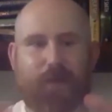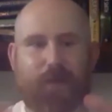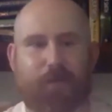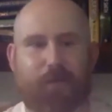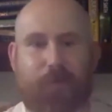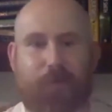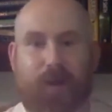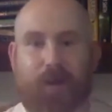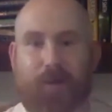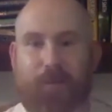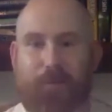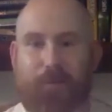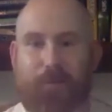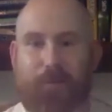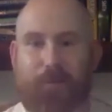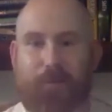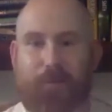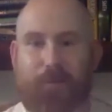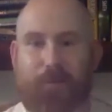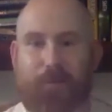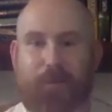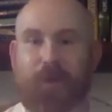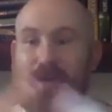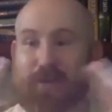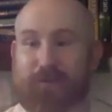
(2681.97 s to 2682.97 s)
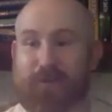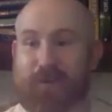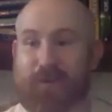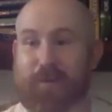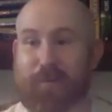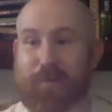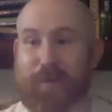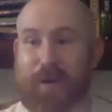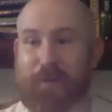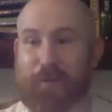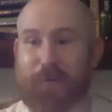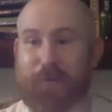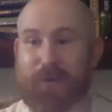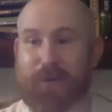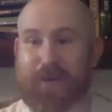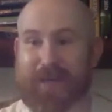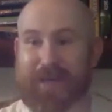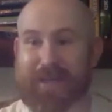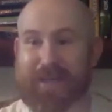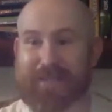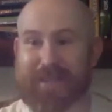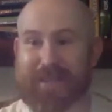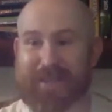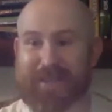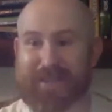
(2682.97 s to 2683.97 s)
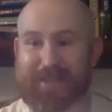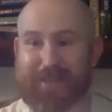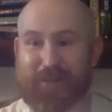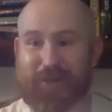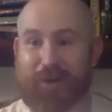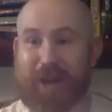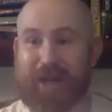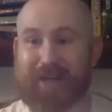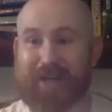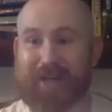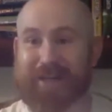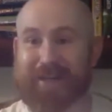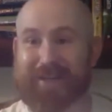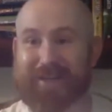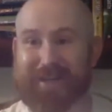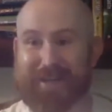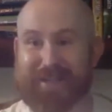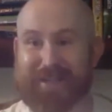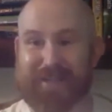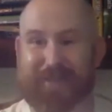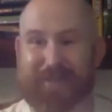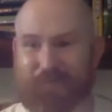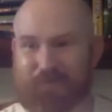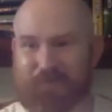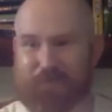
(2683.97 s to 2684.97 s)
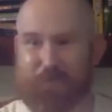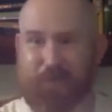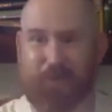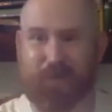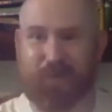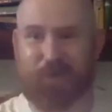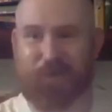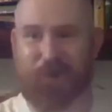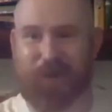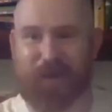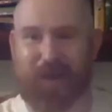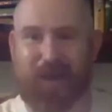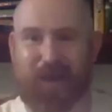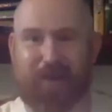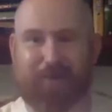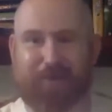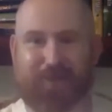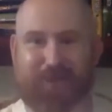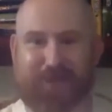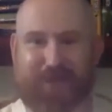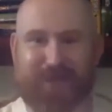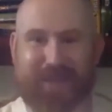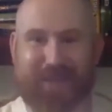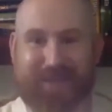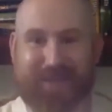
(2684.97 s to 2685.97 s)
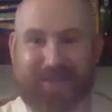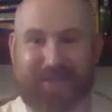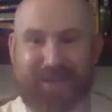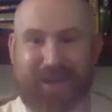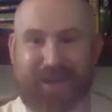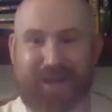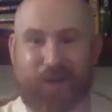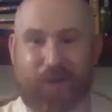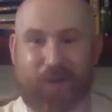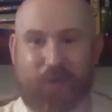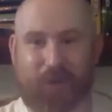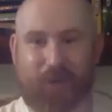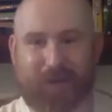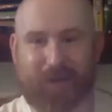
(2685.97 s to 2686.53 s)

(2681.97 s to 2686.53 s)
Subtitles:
my book, the front of my book is a kraken. It's got multiple arms on it. That's the artwork.